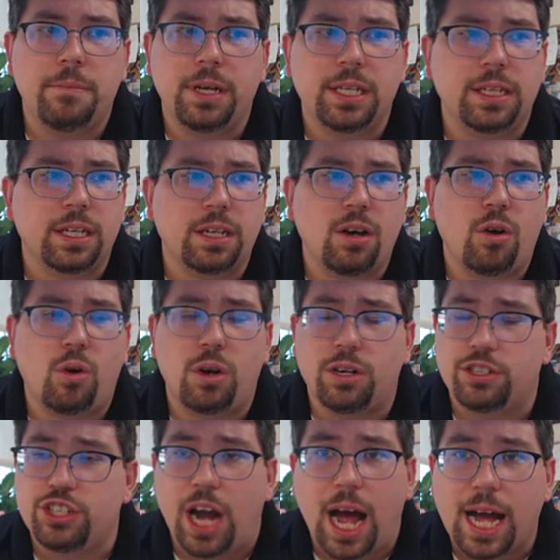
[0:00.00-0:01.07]
uh,
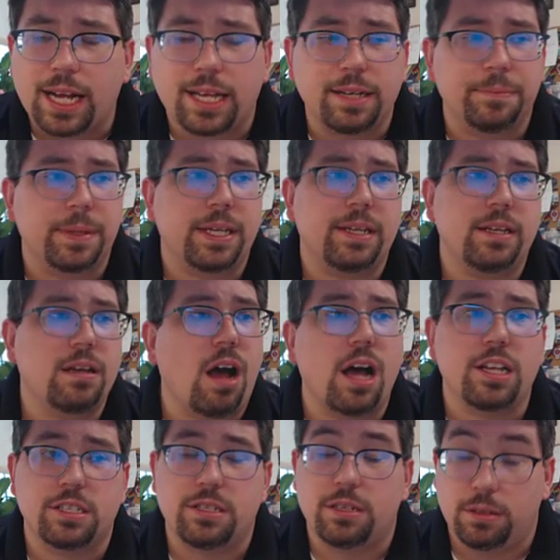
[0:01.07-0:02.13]
or shock can be
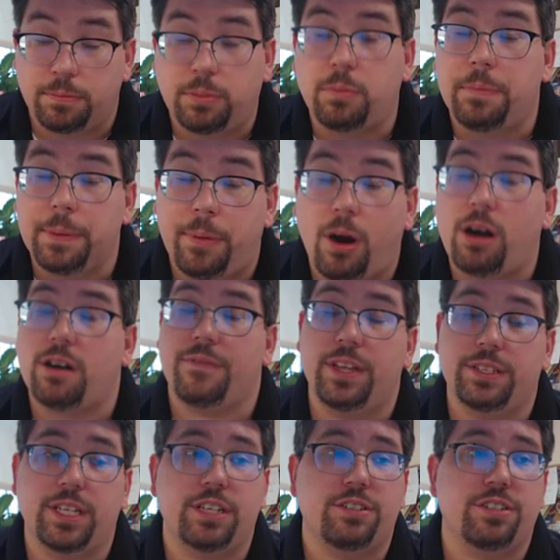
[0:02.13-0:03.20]
caused or be part of
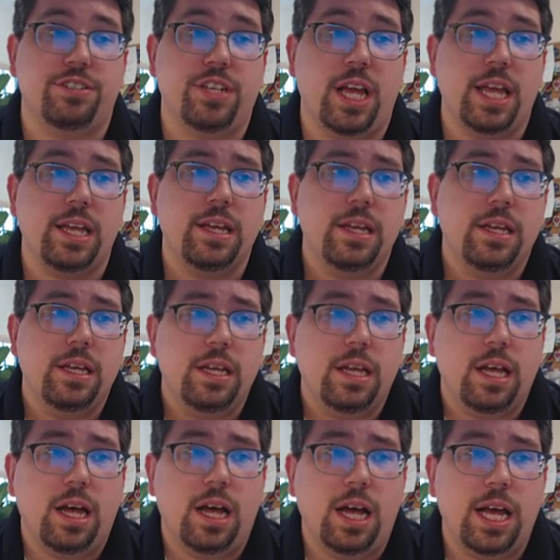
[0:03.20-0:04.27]
this, I should say,
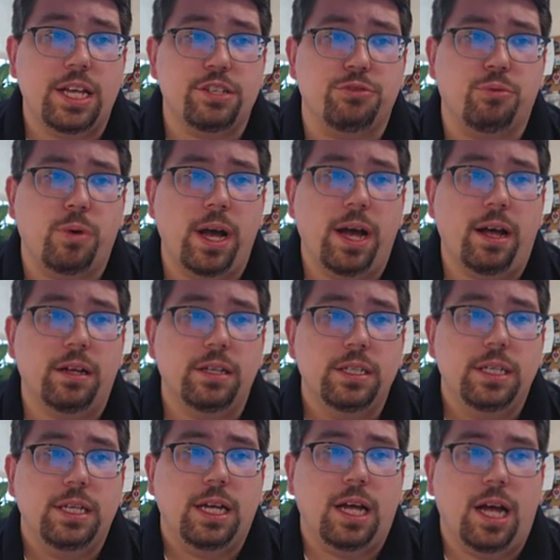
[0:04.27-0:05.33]
uh, as well.
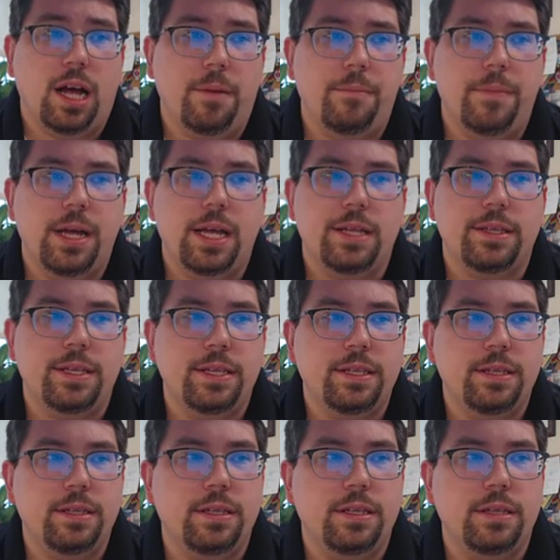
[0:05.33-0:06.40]
Um, uh,
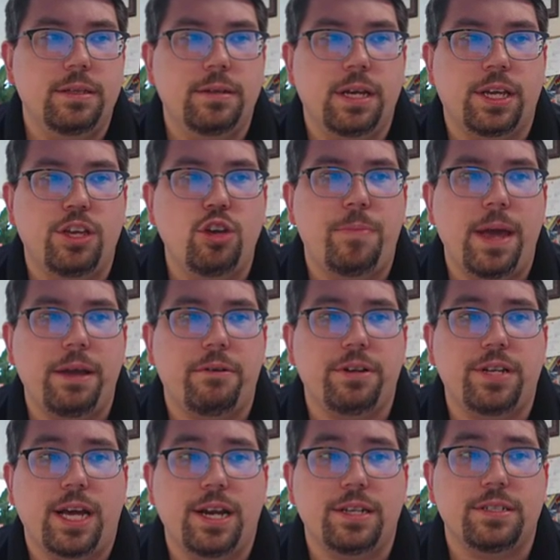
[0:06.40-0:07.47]
acute
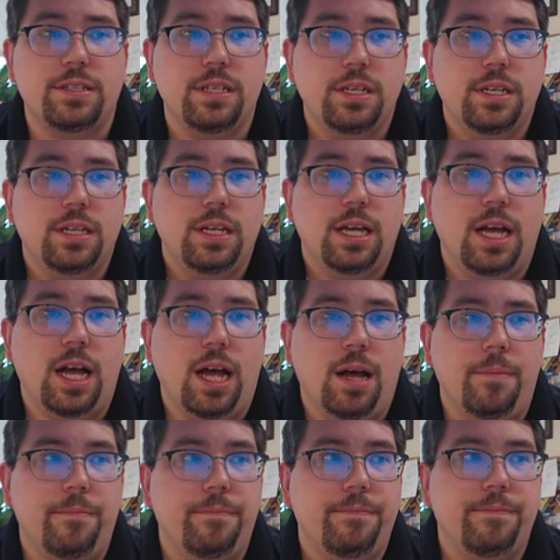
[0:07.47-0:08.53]
pancreatitis
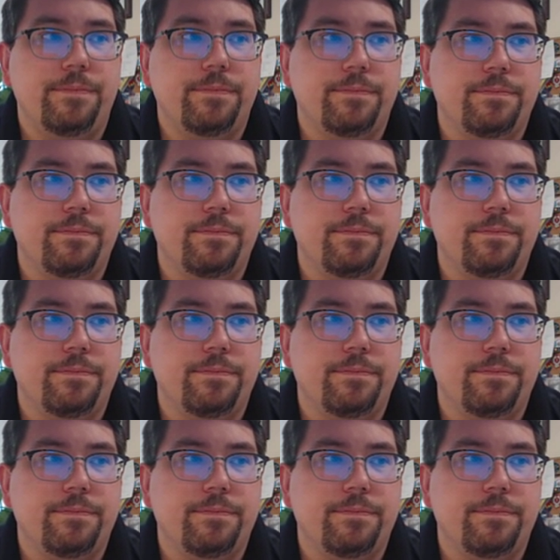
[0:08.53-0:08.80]
um,